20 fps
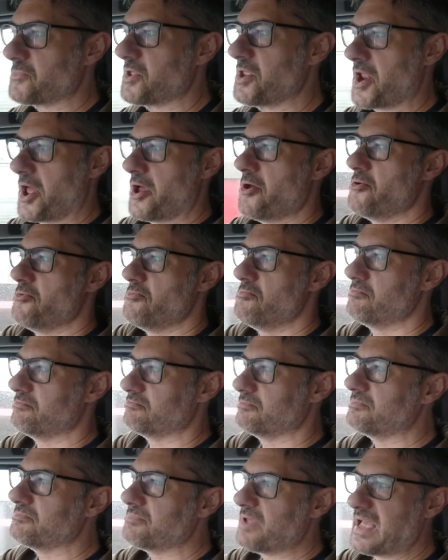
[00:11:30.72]
you know,
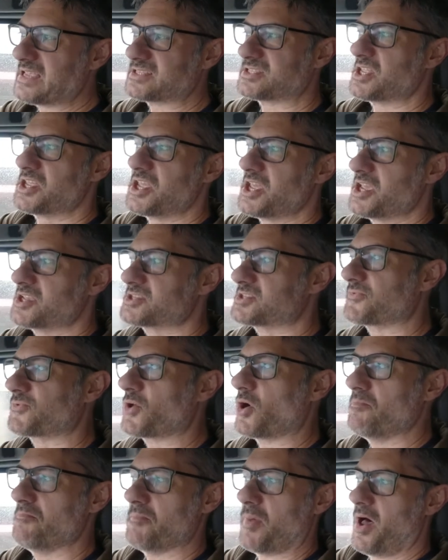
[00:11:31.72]
as the years
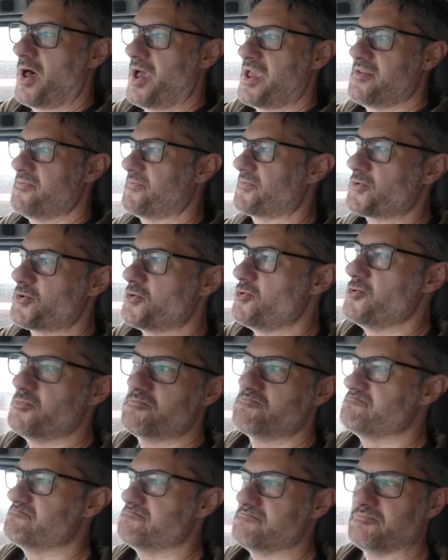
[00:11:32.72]
have gone by through
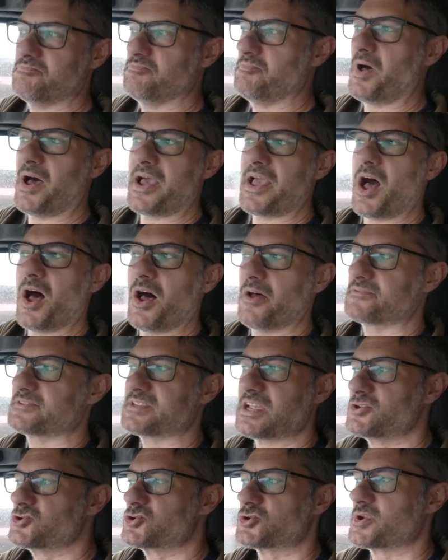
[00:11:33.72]
my half
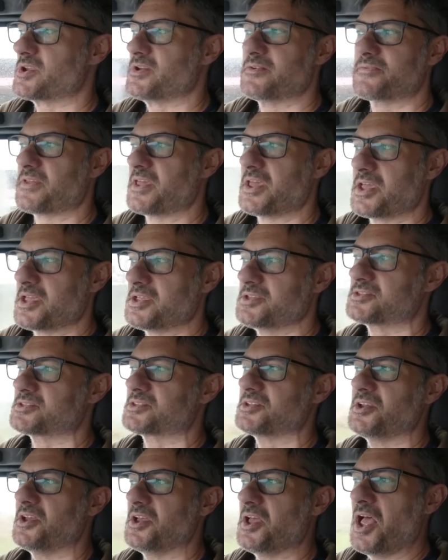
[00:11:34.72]
century of
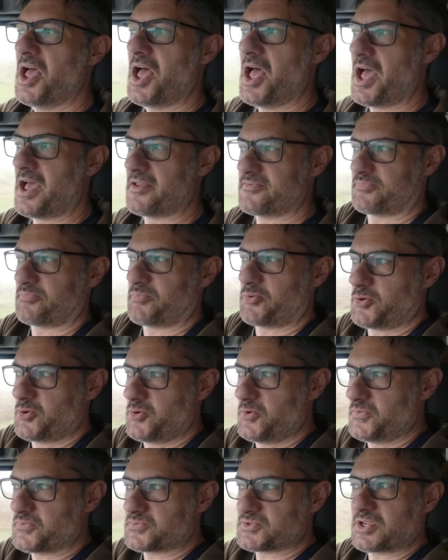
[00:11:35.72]
years, have
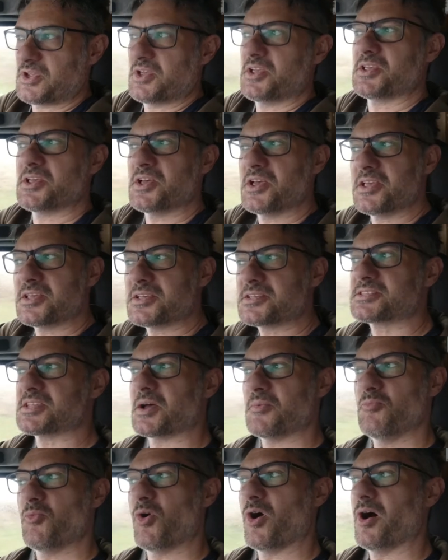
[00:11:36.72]
proved
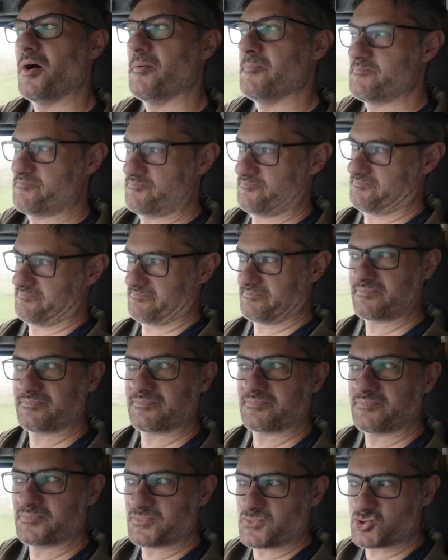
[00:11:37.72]
somewhat
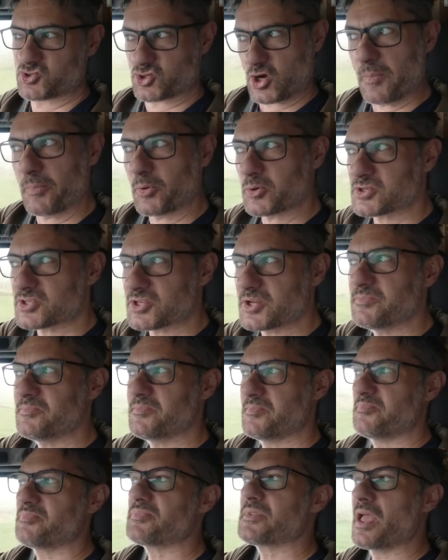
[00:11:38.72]

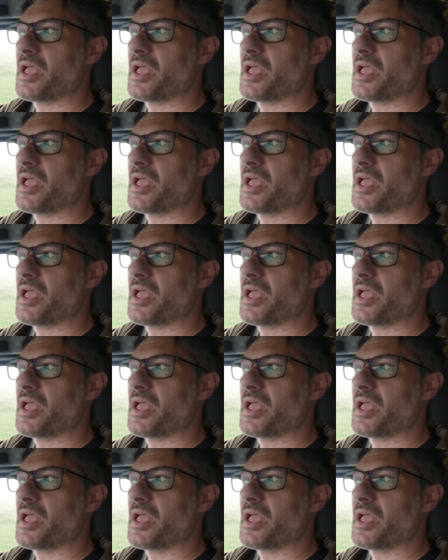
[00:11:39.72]
troublesome,